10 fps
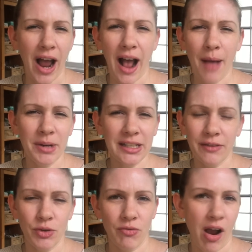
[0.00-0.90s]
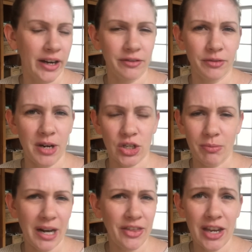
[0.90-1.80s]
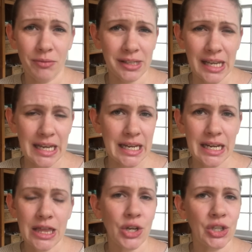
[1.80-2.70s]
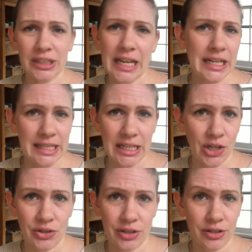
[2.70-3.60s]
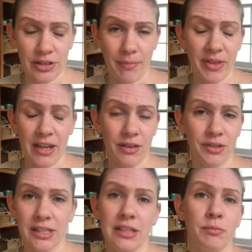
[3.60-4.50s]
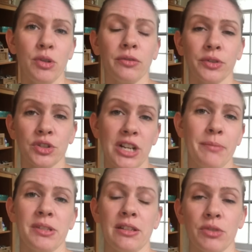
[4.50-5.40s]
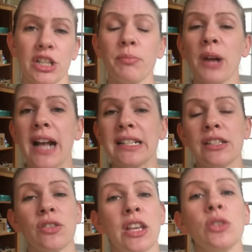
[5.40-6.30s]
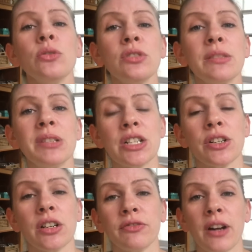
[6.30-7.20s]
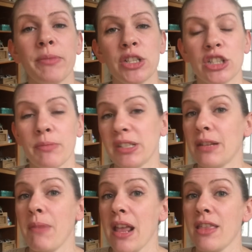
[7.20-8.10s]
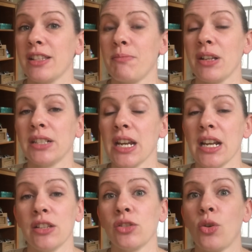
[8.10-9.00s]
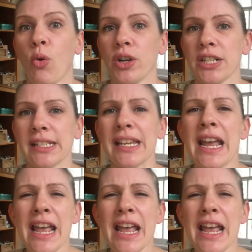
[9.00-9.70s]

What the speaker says: I'm gonna give you wrong information, but I think it was like the early 1800s or something. There was these beautiful ships that were shipwrecked, and so they used the material from these ships to make this building, and it's gorgeous.